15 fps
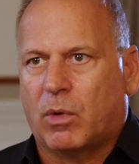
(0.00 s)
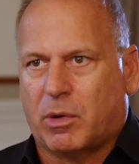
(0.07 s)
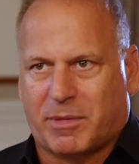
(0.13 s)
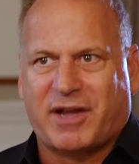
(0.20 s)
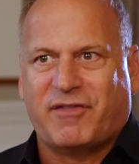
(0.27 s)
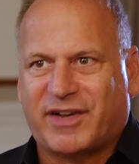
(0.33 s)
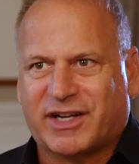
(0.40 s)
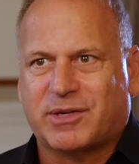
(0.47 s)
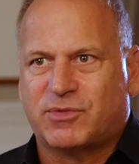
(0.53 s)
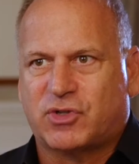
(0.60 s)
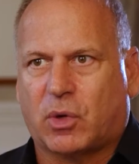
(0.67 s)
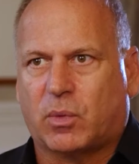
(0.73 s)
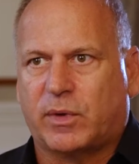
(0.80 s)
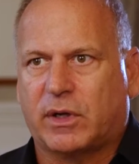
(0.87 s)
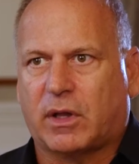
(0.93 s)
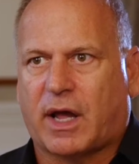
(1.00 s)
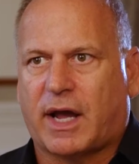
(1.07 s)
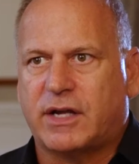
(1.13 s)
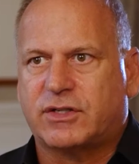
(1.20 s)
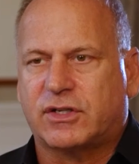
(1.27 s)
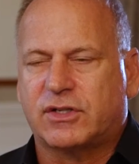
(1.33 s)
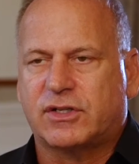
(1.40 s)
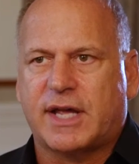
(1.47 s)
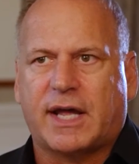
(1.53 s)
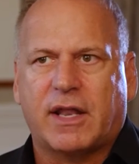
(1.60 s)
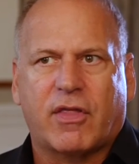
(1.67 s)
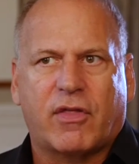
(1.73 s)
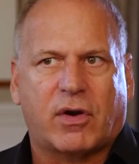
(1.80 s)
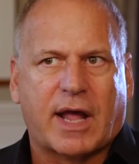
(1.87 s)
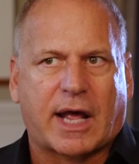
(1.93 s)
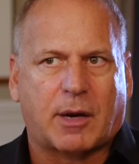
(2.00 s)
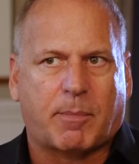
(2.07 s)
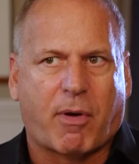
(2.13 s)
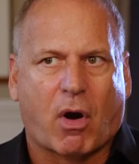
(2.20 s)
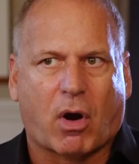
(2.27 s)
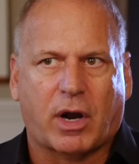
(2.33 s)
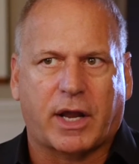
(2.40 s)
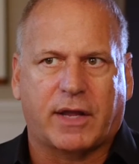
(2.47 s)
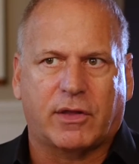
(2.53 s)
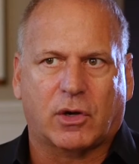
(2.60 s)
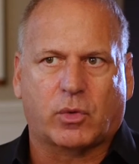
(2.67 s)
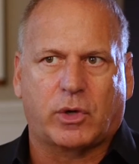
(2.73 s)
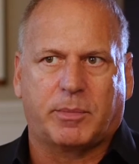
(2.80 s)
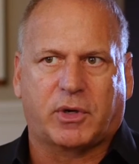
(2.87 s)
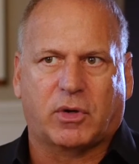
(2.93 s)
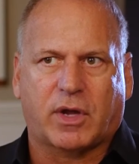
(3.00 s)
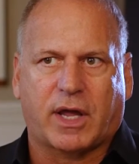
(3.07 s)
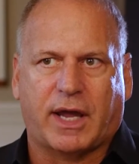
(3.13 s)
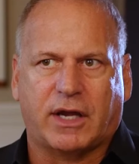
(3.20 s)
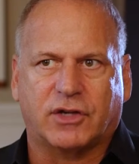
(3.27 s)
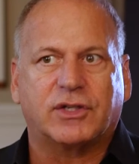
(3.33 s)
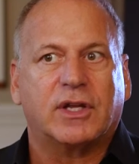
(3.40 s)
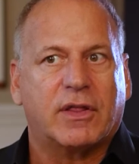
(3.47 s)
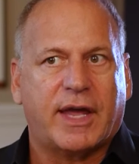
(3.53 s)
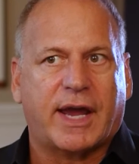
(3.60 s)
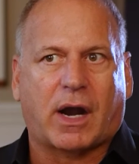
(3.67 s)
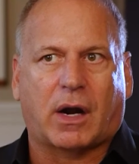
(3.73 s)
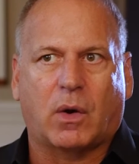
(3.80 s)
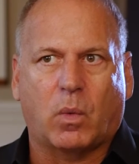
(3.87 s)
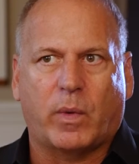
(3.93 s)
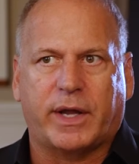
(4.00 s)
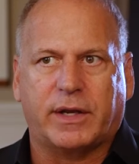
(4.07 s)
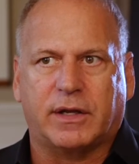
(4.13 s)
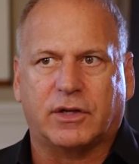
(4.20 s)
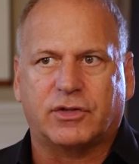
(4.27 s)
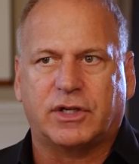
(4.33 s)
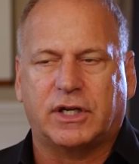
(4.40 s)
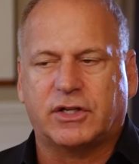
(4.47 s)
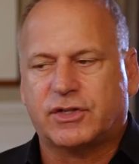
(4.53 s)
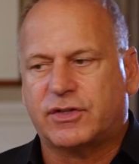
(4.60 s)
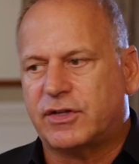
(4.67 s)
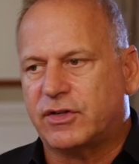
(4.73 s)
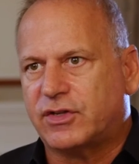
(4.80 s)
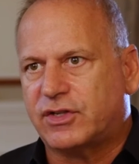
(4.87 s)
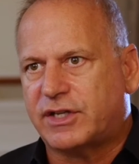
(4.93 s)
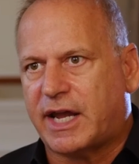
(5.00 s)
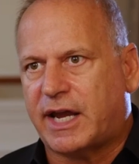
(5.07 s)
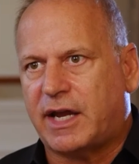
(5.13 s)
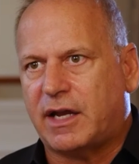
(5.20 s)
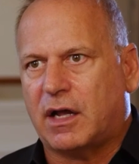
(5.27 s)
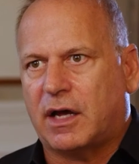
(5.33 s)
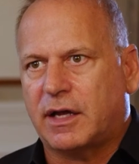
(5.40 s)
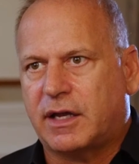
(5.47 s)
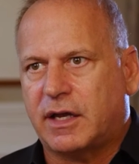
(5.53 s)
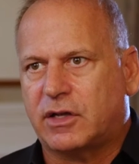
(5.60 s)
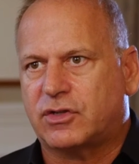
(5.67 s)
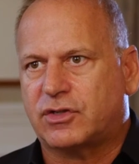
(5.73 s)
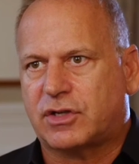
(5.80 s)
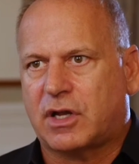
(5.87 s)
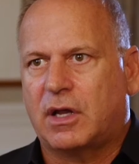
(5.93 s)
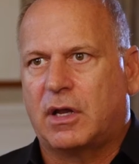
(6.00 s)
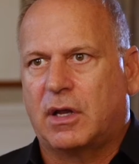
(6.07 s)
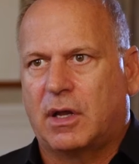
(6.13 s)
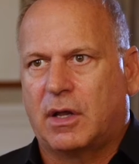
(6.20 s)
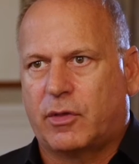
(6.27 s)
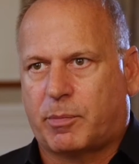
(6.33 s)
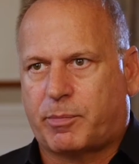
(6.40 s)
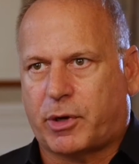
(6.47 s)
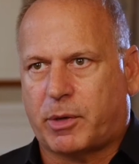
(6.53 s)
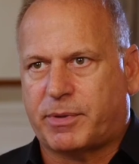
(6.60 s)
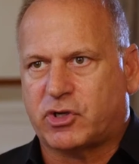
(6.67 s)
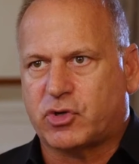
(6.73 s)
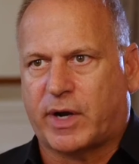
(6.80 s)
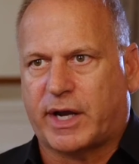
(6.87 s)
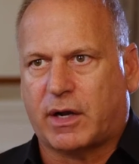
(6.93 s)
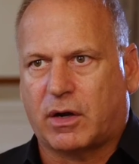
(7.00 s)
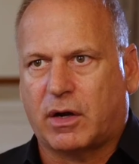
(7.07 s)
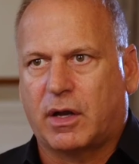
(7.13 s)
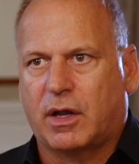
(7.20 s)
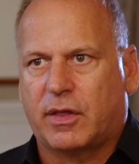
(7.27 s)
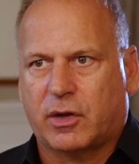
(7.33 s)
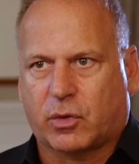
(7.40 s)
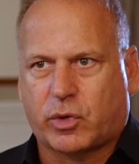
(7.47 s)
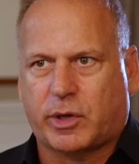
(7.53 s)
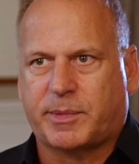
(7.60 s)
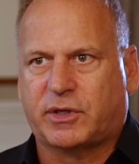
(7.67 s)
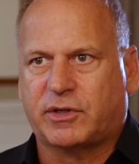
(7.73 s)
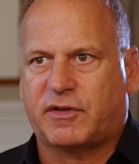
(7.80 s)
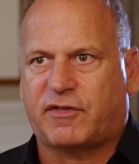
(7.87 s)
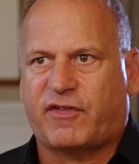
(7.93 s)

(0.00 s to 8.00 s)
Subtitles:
what many victims don't realize is that they're not a party in the criminal case. They are a witness. It's the state against the perpetrator, the criminal